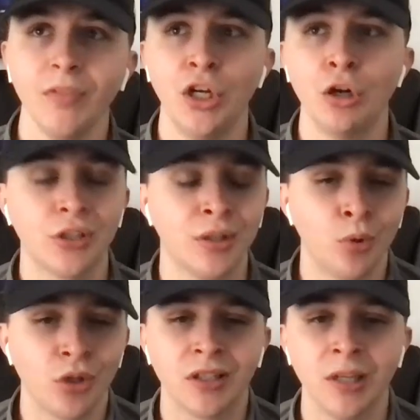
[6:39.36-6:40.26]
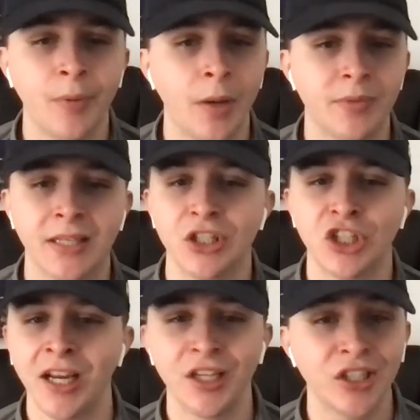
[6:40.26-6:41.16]
know, some more slip-ups can
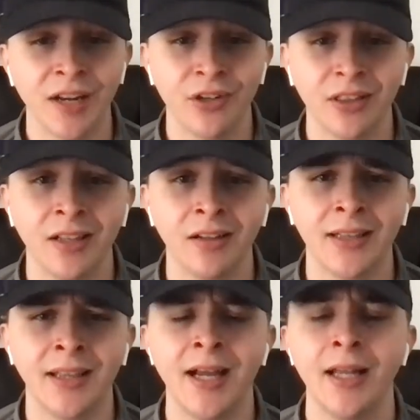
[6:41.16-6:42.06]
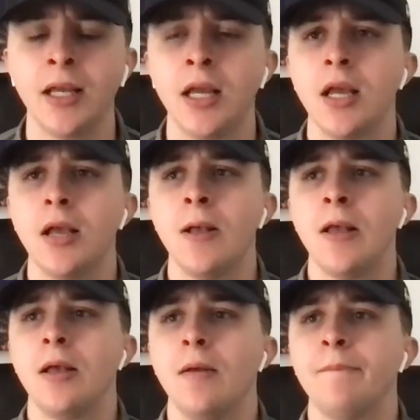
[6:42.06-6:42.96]
change and everything like that.
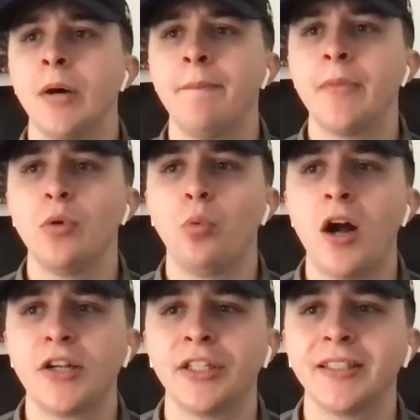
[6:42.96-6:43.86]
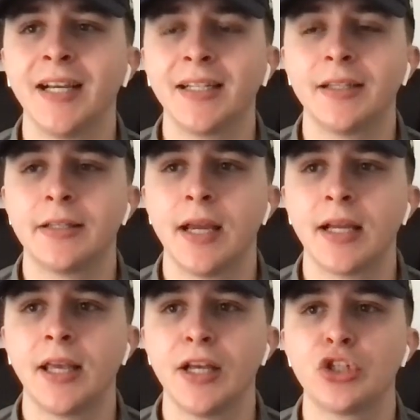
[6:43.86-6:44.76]
But me watching Texas
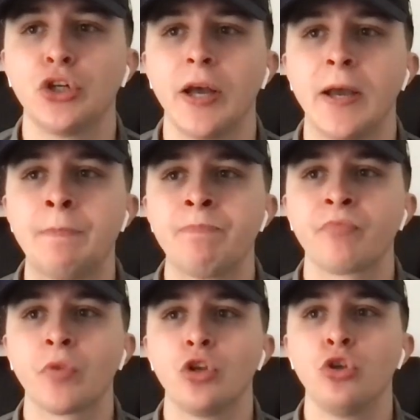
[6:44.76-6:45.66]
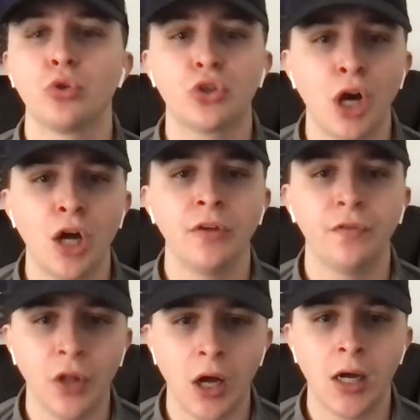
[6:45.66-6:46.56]
Tech yesterday, you saw the
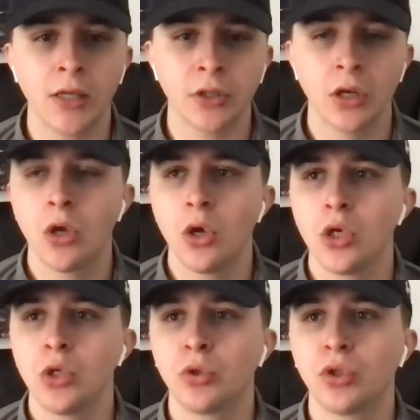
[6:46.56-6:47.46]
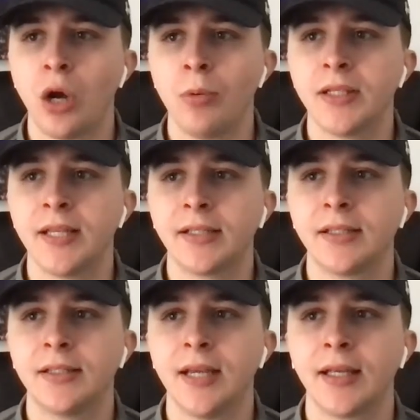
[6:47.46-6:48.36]
flaws. You saw what
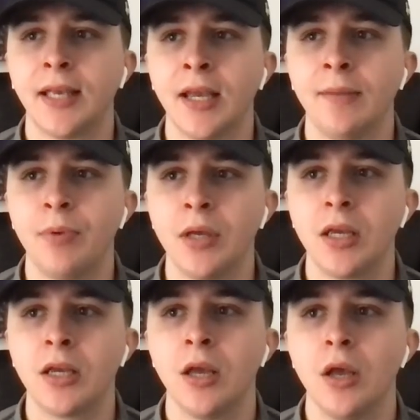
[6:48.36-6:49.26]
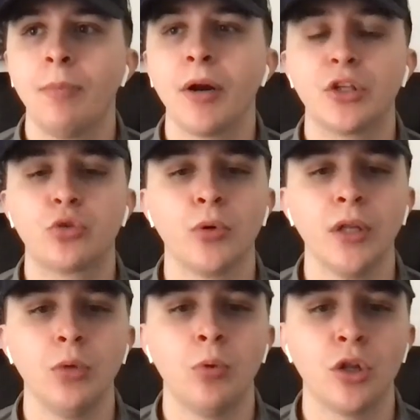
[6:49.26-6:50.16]
Texas Tech can be. But it's
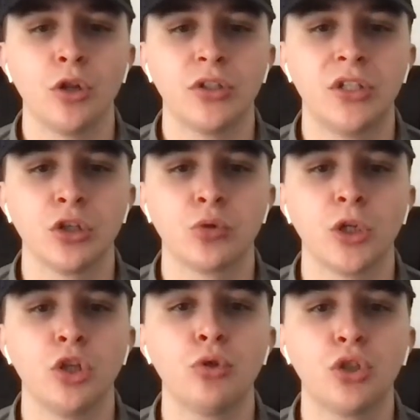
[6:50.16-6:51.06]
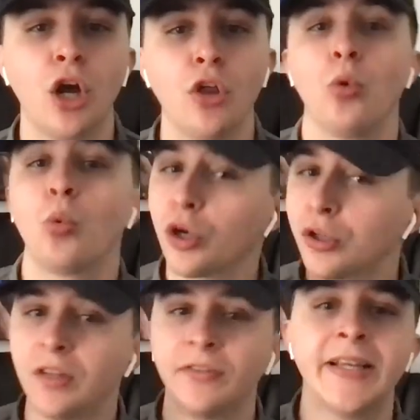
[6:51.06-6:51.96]
really one of those deals where you saw the
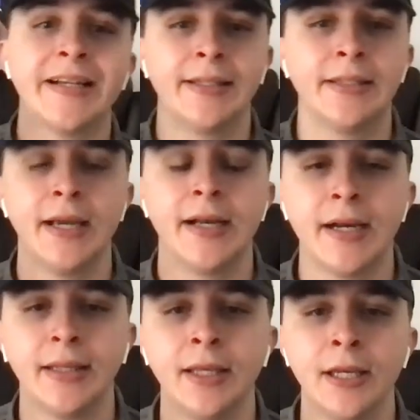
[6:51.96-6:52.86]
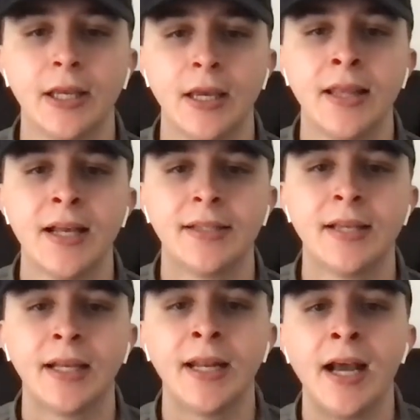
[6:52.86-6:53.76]
worst of Texas Tech, I think, in that
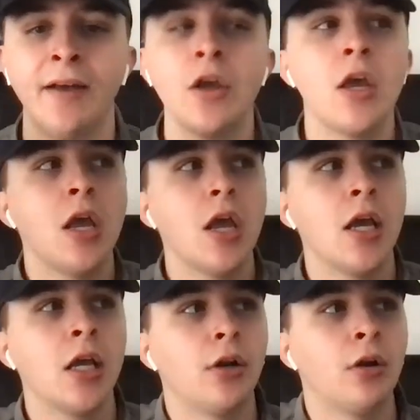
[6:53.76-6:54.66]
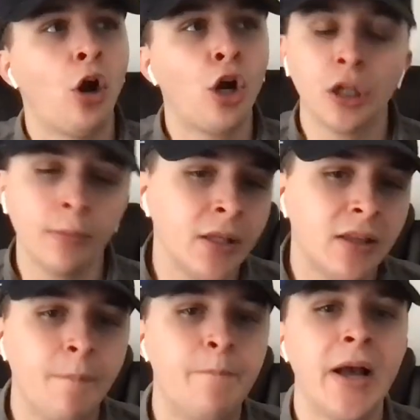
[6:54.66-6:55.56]
second half, and arguably
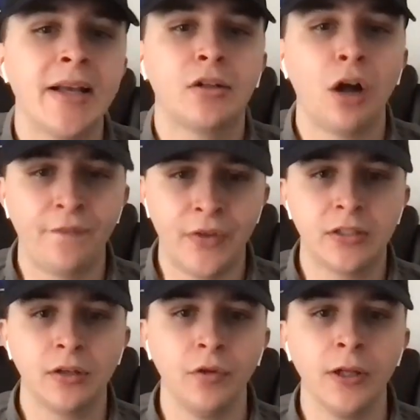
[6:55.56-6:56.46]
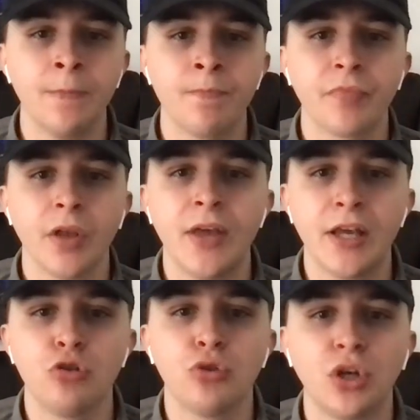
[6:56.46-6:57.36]
the best offensively that
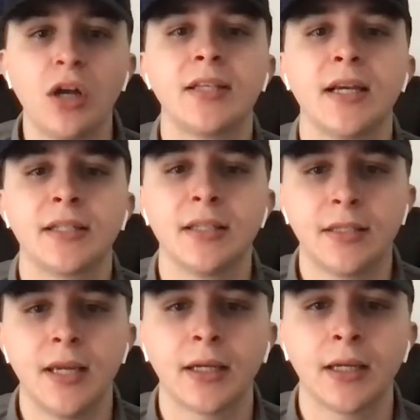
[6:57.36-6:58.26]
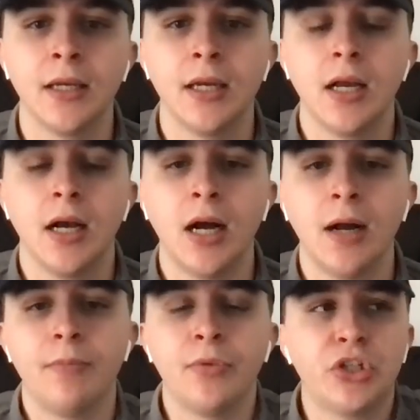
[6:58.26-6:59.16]
you saw Texas Tech
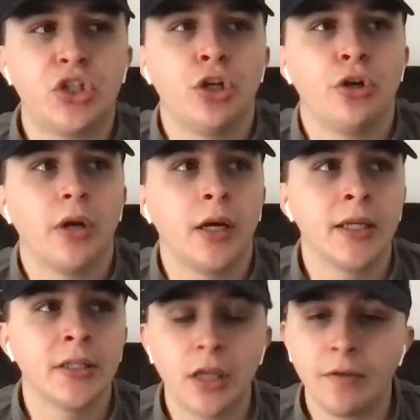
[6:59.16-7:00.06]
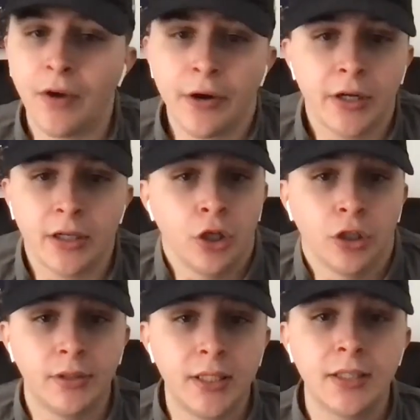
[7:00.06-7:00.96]
this year against a very
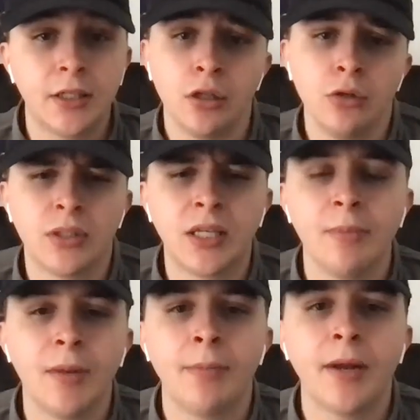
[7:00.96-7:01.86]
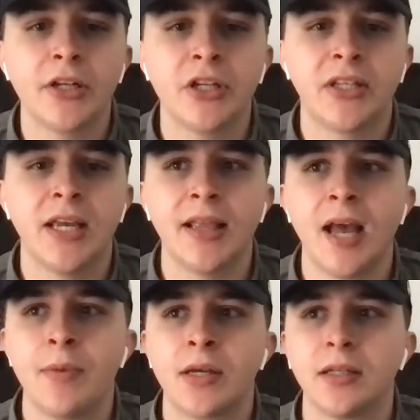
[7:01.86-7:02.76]
good TCU team. And I'm not just saying
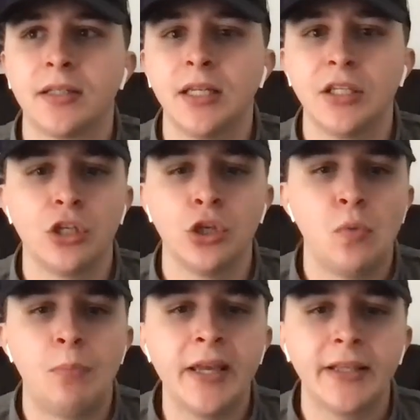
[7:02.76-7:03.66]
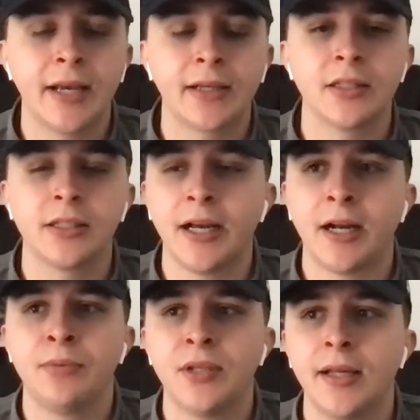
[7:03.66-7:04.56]
that because TCU beat Texas Tech.
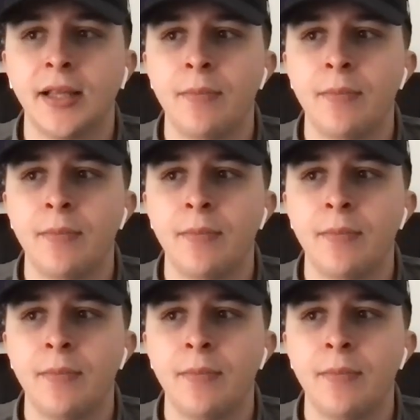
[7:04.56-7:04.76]
I'm saying